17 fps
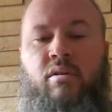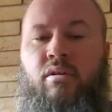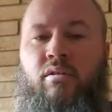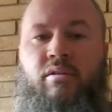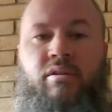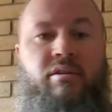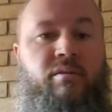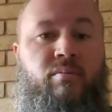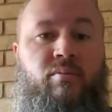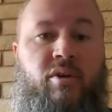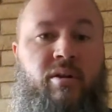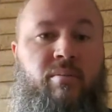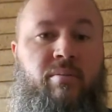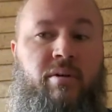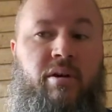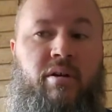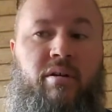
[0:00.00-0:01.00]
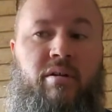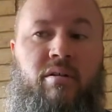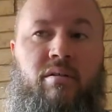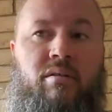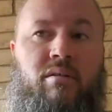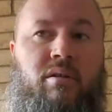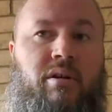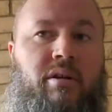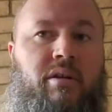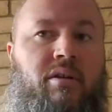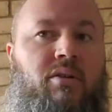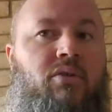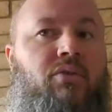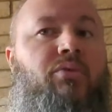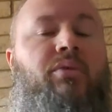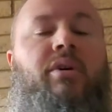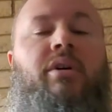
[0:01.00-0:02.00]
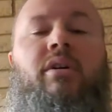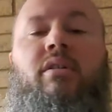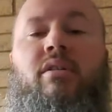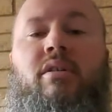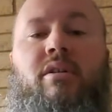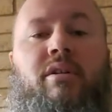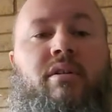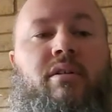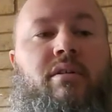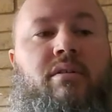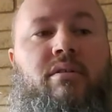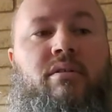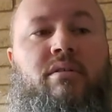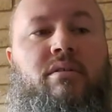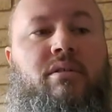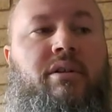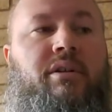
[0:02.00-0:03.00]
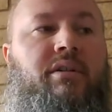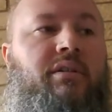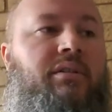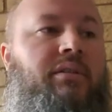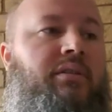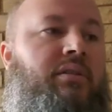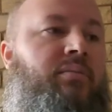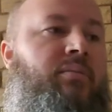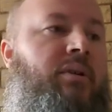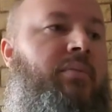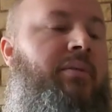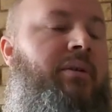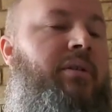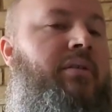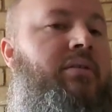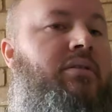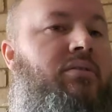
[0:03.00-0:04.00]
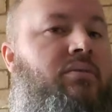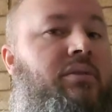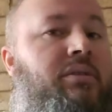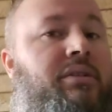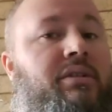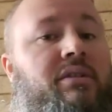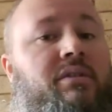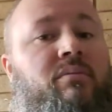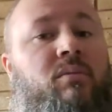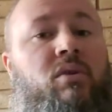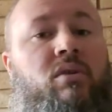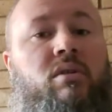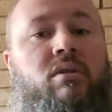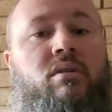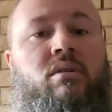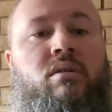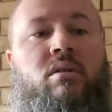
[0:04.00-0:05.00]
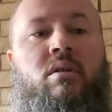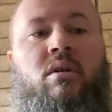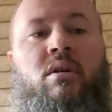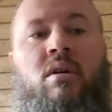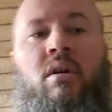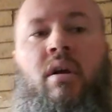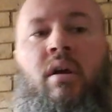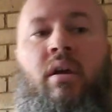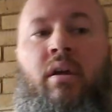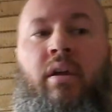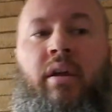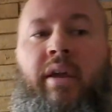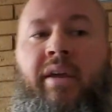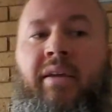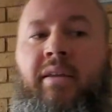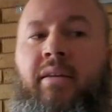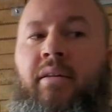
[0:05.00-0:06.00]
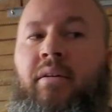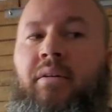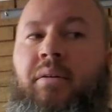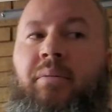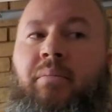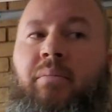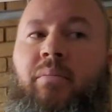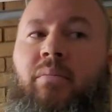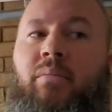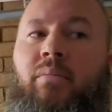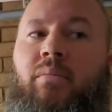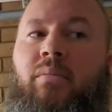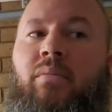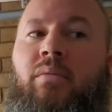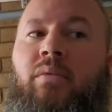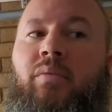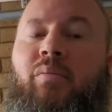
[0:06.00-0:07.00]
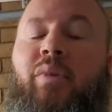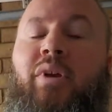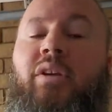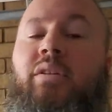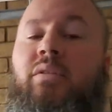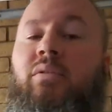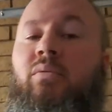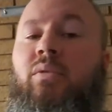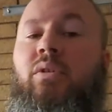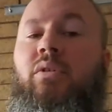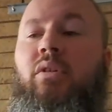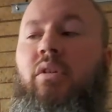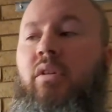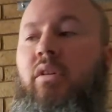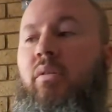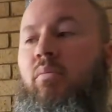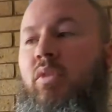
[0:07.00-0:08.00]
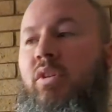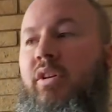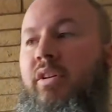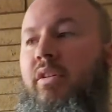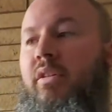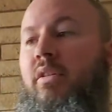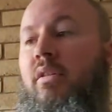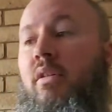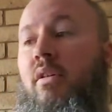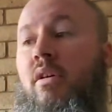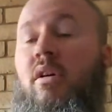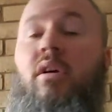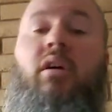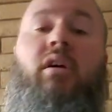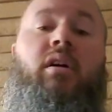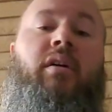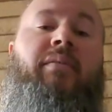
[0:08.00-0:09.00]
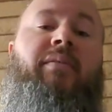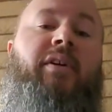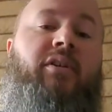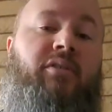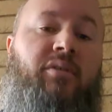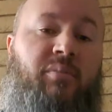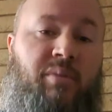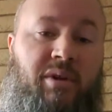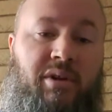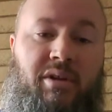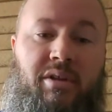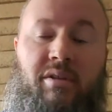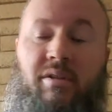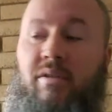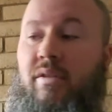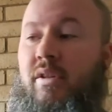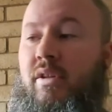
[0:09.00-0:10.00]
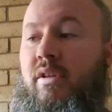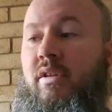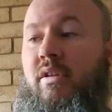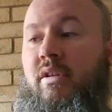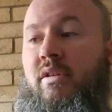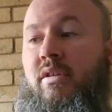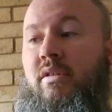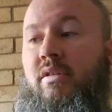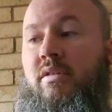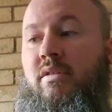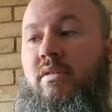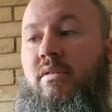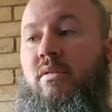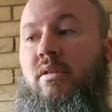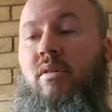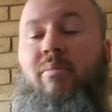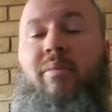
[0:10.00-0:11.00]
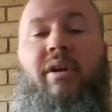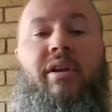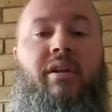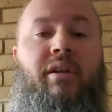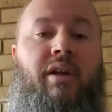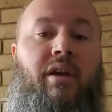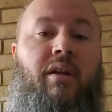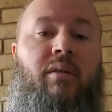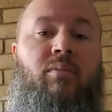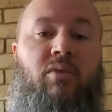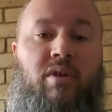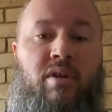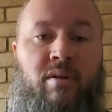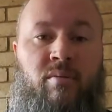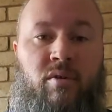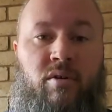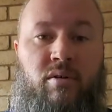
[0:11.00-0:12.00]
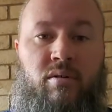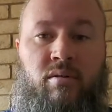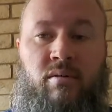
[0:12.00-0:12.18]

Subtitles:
The spray pattern I do not like. The spray pattern's really small and makes it real hard to blend. I found a paint that is a paint and a primer.